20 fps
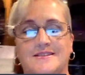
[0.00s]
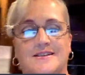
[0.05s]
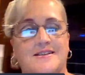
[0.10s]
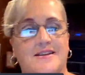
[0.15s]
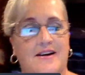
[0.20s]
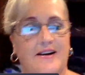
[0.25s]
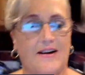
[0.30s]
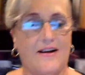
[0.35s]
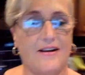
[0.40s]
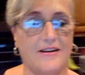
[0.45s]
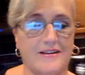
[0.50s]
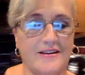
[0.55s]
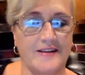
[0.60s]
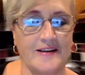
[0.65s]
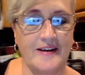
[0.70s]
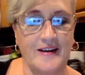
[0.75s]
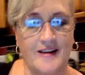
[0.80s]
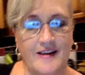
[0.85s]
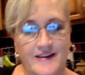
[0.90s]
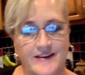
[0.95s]
All
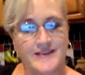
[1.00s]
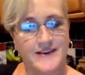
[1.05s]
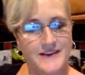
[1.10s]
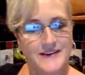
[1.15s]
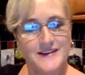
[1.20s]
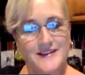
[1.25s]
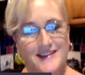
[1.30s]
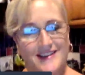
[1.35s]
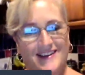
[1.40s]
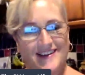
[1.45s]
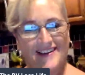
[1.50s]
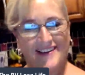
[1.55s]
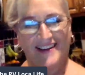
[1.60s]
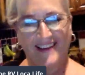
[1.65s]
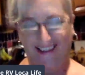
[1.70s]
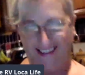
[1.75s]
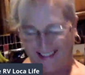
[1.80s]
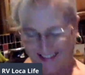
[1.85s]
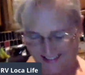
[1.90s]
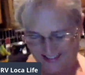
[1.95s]
done.
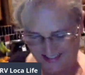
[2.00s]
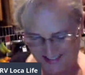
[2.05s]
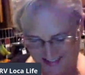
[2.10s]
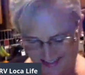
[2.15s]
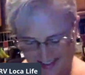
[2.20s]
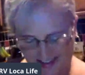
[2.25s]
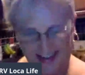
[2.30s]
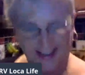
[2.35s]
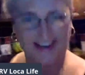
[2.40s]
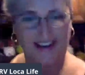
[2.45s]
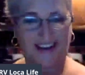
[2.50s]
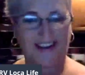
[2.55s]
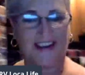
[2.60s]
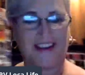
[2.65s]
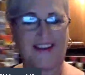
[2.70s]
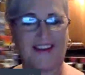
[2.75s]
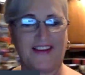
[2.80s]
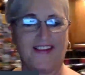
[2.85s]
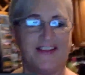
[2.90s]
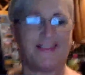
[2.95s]
Just letting it
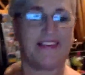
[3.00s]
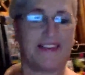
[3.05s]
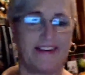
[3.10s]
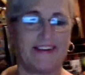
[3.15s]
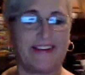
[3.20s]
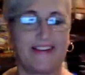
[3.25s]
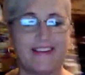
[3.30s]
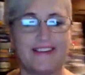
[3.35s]
cook.